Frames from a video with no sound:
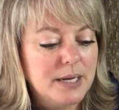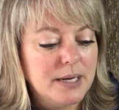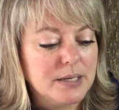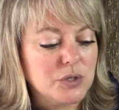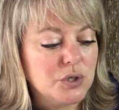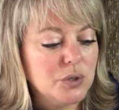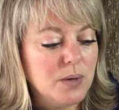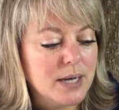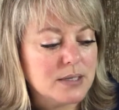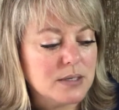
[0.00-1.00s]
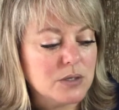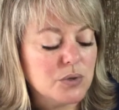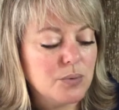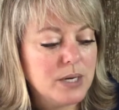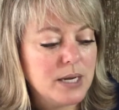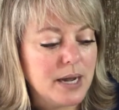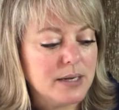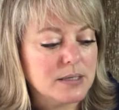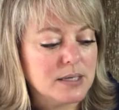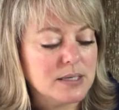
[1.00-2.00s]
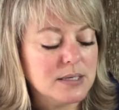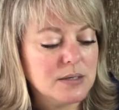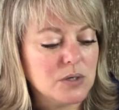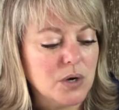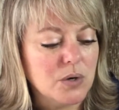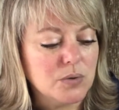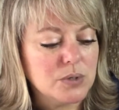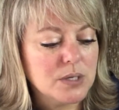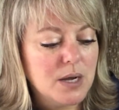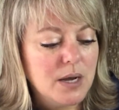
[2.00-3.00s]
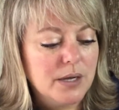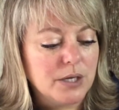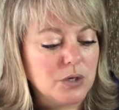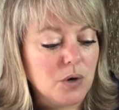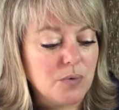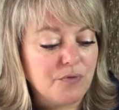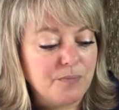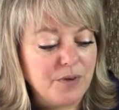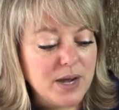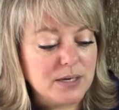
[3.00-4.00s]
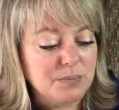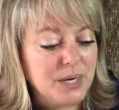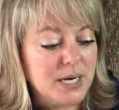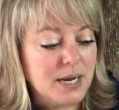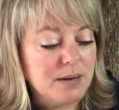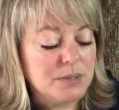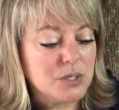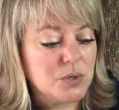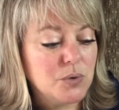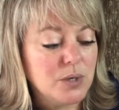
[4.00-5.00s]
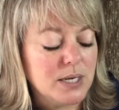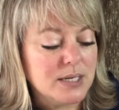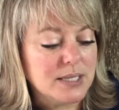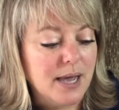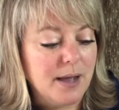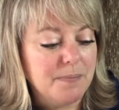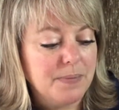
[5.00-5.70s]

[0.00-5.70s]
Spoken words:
It has 2 S's, 3 K's, and 6 O's. You don't find many names as kooky as that.